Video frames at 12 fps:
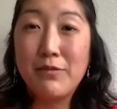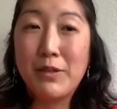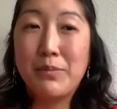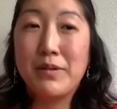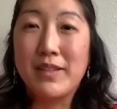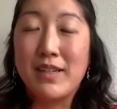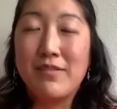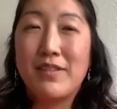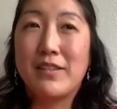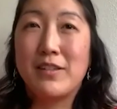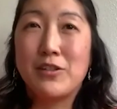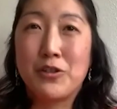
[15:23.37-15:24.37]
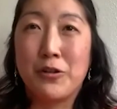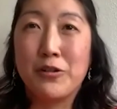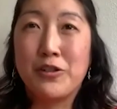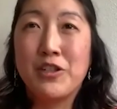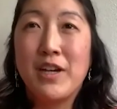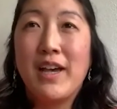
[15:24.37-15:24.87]
We believe that the
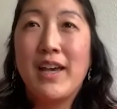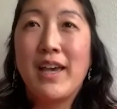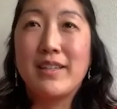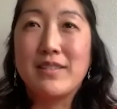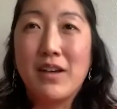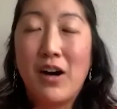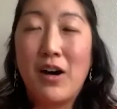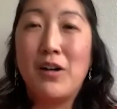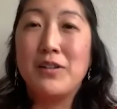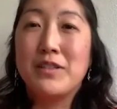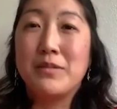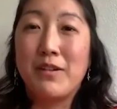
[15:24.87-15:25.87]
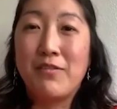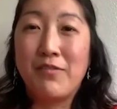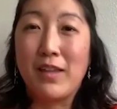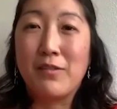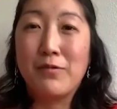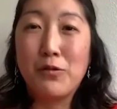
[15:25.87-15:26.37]
church is called to be
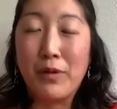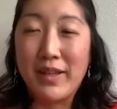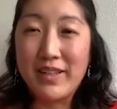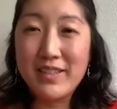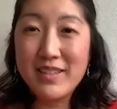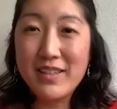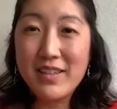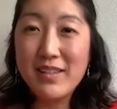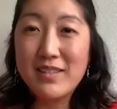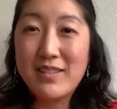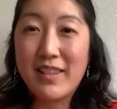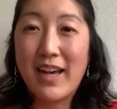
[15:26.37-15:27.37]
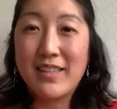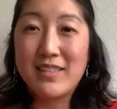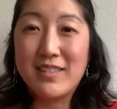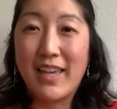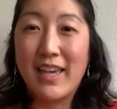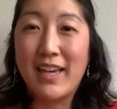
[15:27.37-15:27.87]
faithful witnesses that
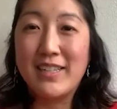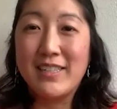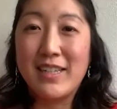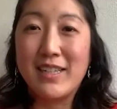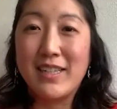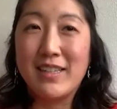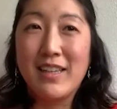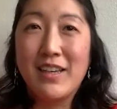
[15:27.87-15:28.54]
stand in